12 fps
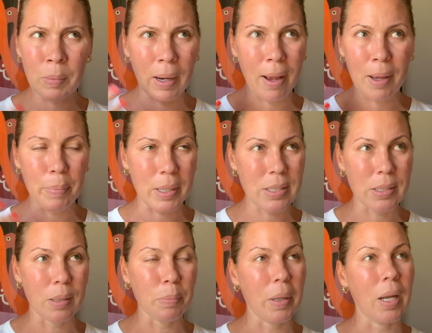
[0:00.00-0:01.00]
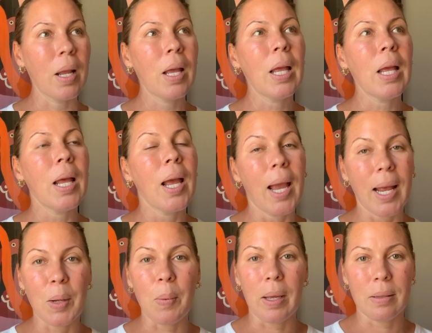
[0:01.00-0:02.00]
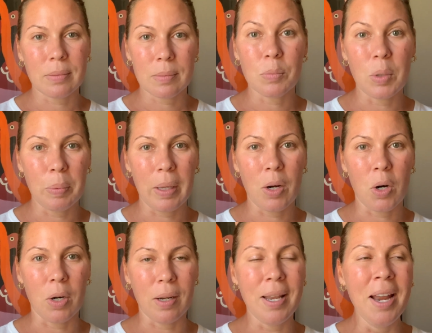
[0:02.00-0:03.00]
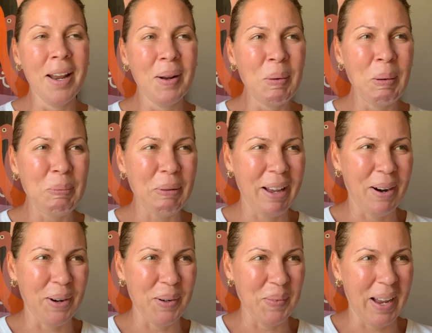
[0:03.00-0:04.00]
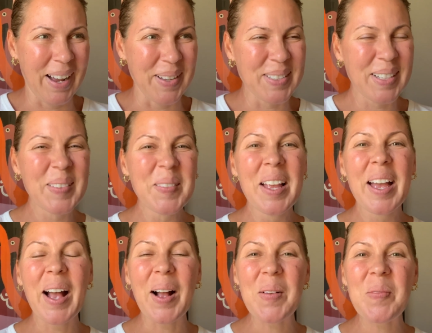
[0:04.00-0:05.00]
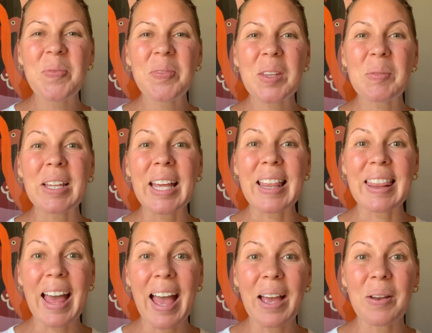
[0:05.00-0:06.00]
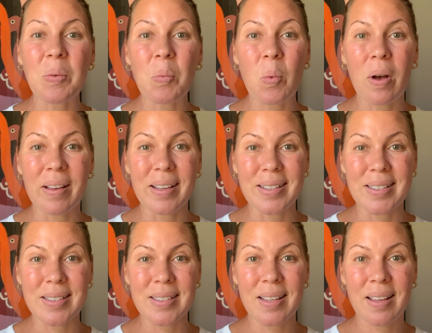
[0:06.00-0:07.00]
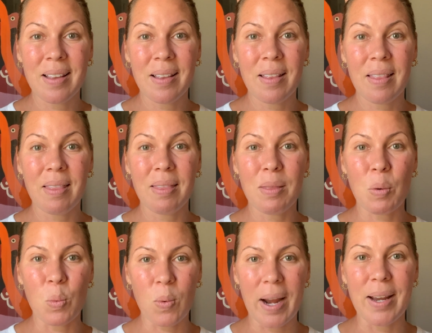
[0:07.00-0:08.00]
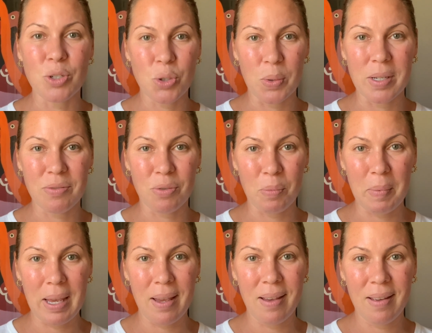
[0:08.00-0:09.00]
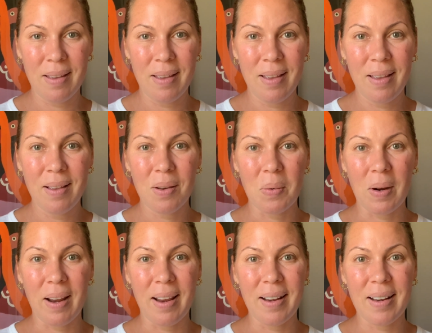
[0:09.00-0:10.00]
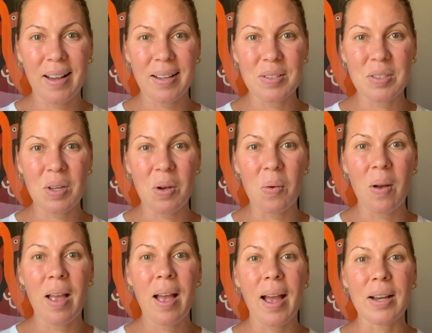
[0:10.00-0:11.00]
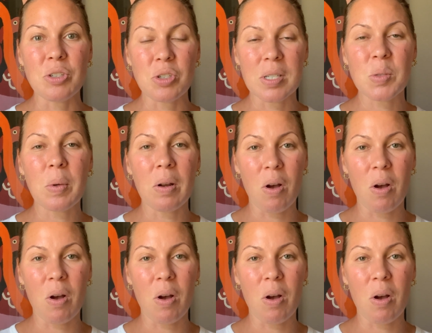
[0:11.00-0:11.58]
eye busted. But anyway, we play hard in my house. But like that was the right choice for me, right? And so I just want